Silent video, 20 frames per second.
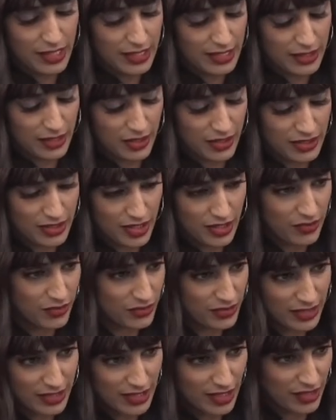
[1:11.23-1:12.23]
are
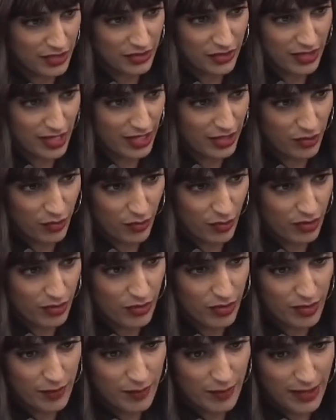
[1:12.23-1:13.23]
tunnels in, under that
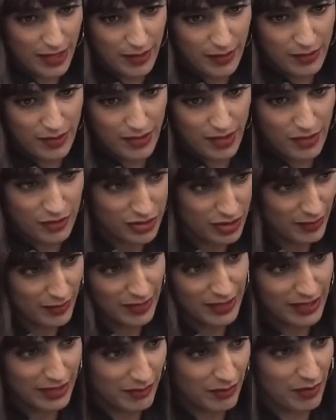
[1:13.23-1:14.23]
corridor, but ultimately,